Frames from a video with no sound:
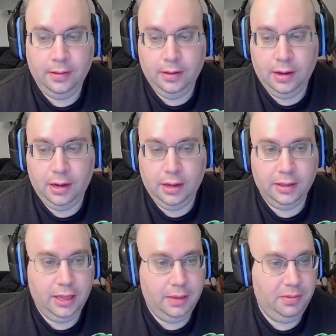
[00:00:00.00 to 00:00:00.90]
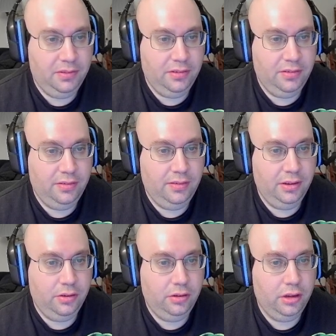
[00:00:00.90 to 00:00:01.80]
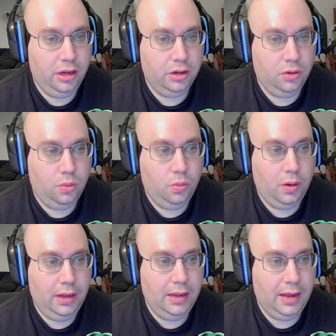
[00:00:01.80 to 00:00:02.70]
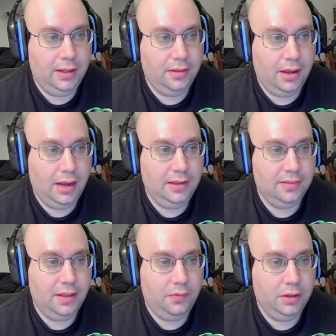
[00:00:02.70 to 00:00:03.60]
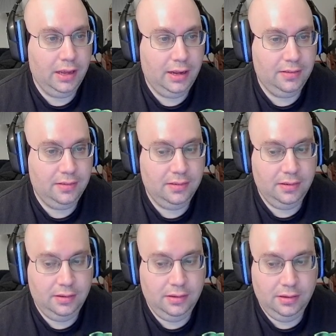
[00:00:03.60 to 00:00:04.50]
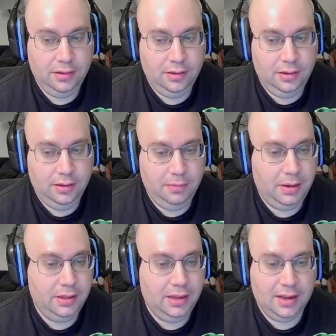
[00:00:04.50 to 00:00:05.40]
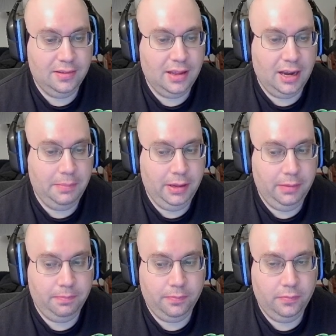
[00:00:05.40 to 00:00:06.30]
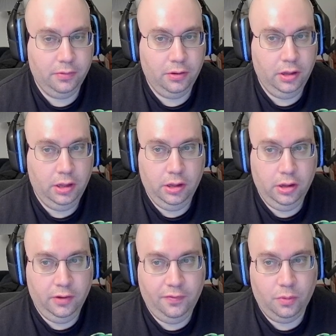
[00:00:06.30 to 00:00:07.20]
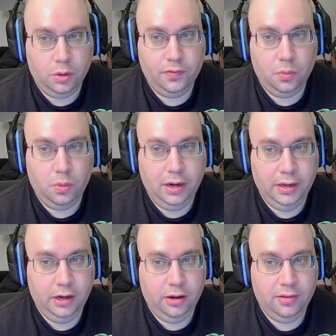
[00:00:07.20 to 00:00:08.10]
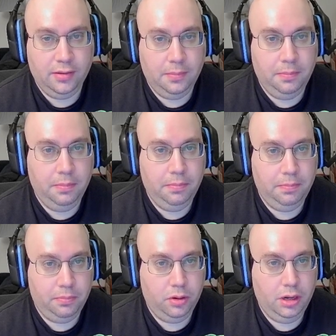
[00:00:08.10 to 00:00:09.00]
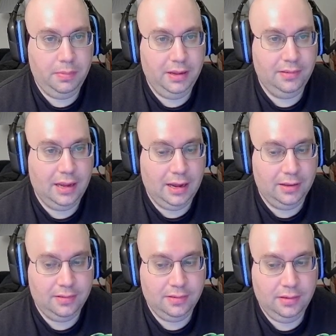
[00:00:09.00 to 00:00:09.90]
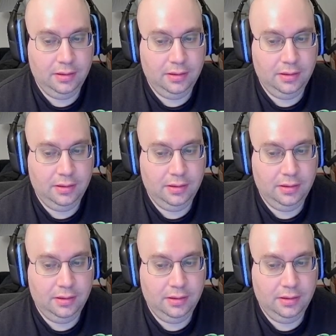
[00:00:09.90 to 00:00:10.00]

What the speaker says: The campus is still not quite at the highest level yet. But like I said, I mean, 4 for 1 year is a pretty big task.